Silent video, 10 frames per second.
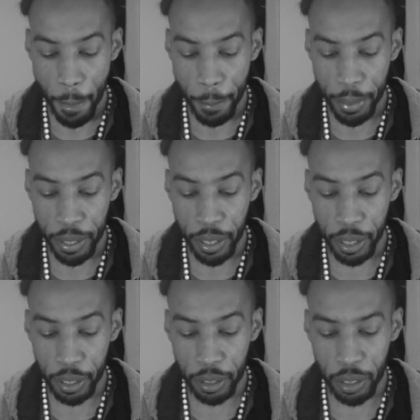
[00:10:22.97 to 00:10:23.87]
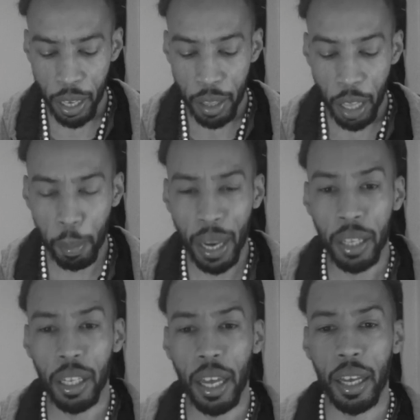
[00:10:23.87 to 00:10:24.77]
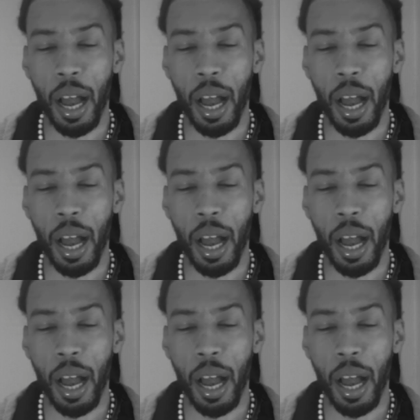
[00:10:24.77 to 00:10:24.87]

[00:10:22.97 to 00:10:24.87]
because they might like